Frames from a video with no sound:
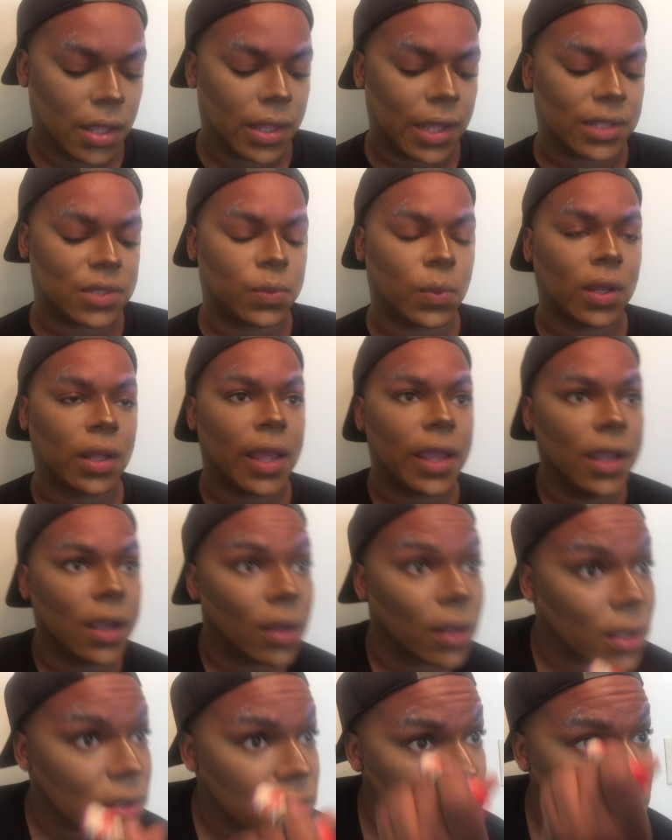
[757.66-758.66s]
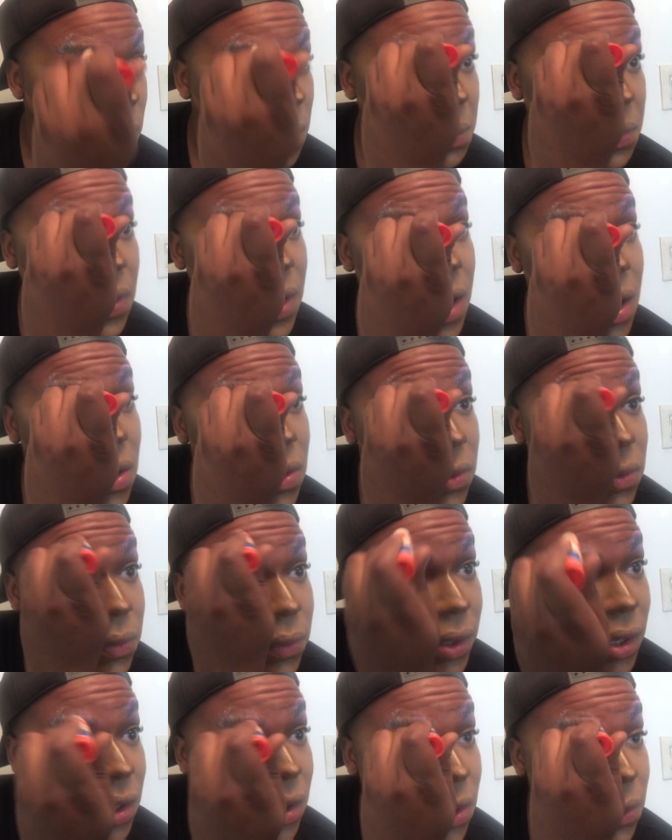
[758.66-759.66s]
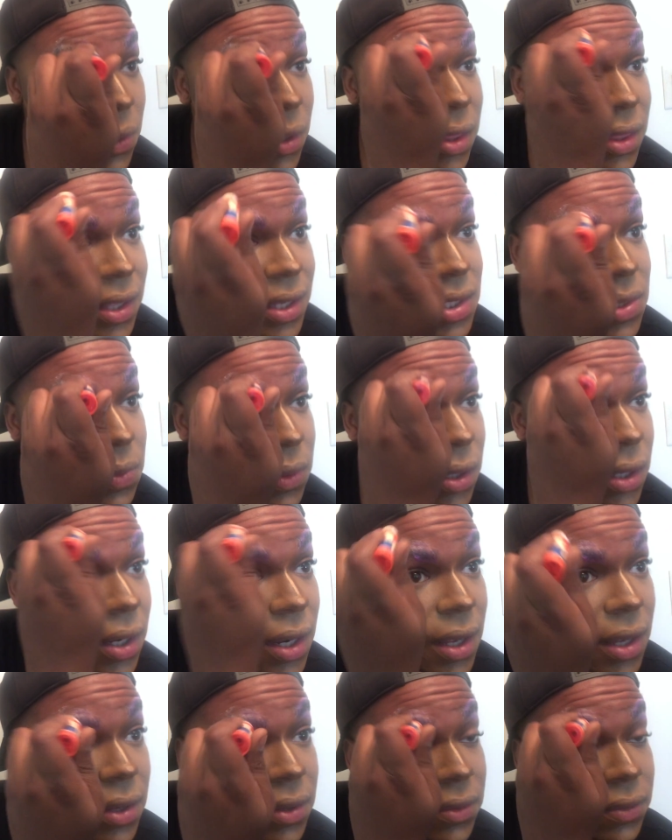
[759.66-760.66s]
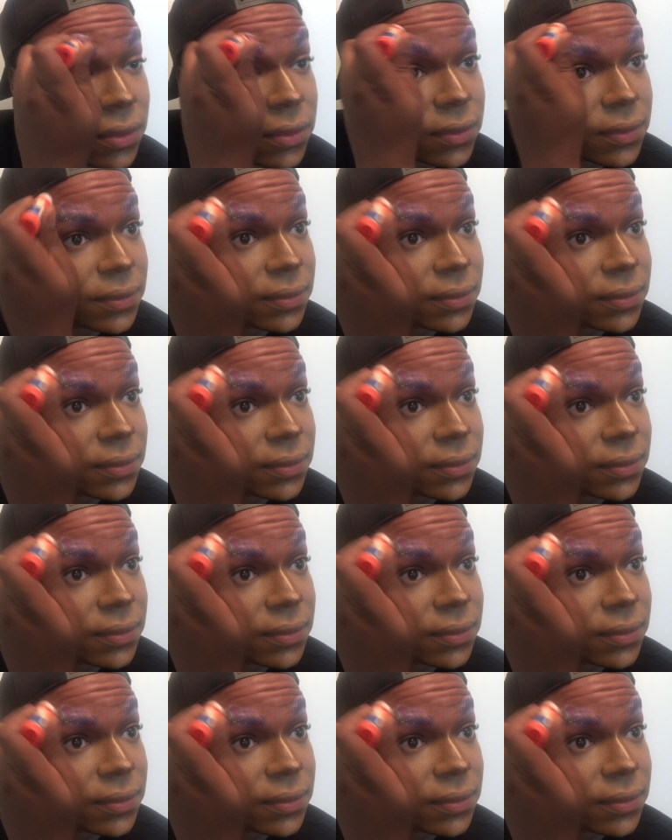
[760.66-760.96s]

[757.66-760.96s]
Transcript: that's one brow. We're gonna go with this one now.